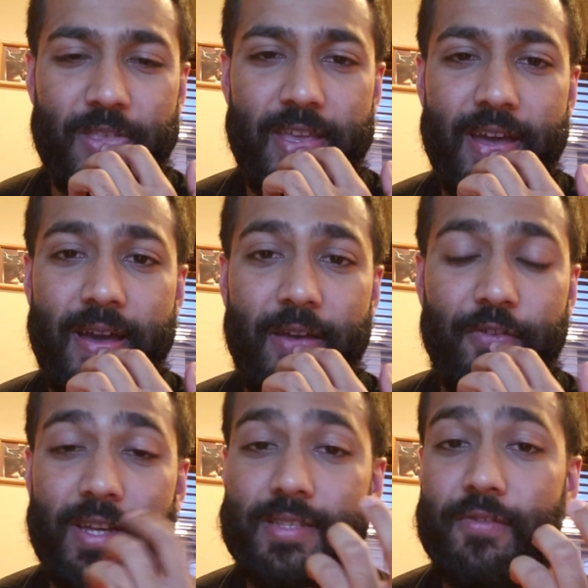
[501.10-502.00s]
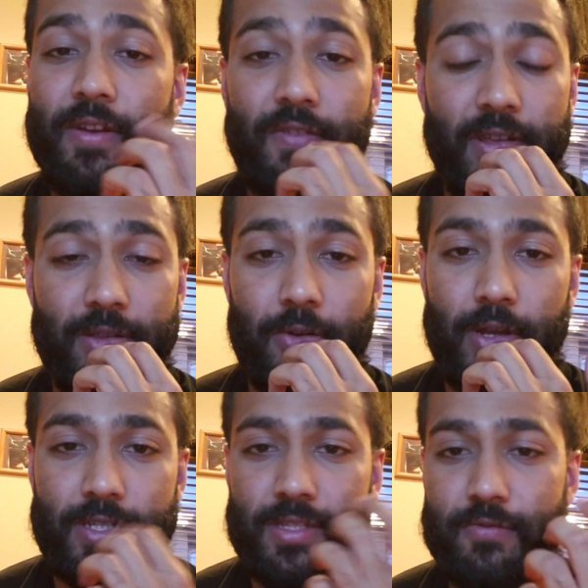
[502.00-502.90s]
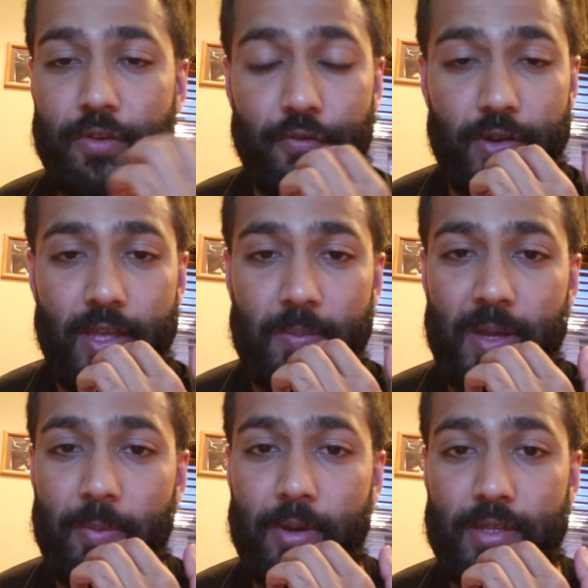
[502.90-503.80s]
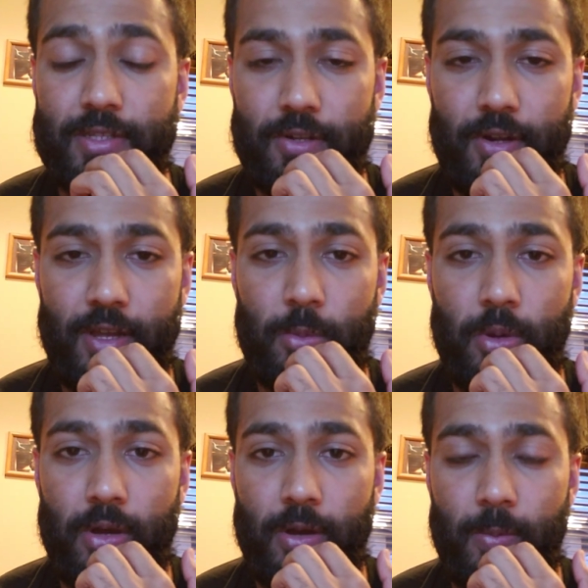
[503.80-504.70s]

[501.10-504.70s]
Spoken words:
Yeah, if you guys ever have any other questions, feel free to hit me up on Instagram.